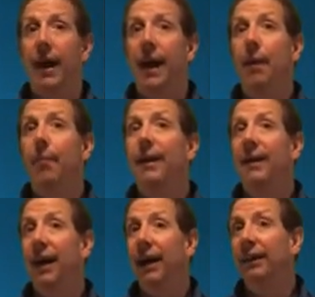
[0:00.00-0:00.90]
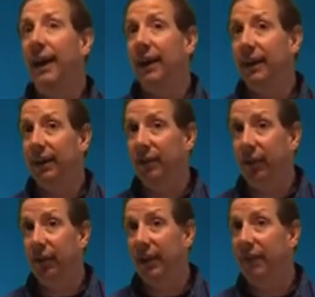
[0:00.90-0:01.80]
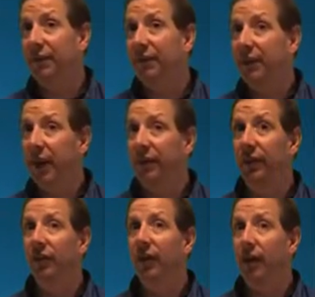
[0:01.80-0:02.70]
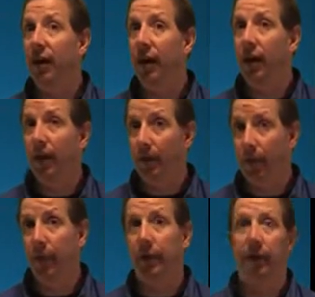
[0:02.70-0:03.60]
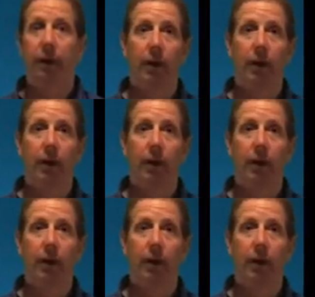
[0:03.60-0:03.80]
and might contact electricity if it touches a component.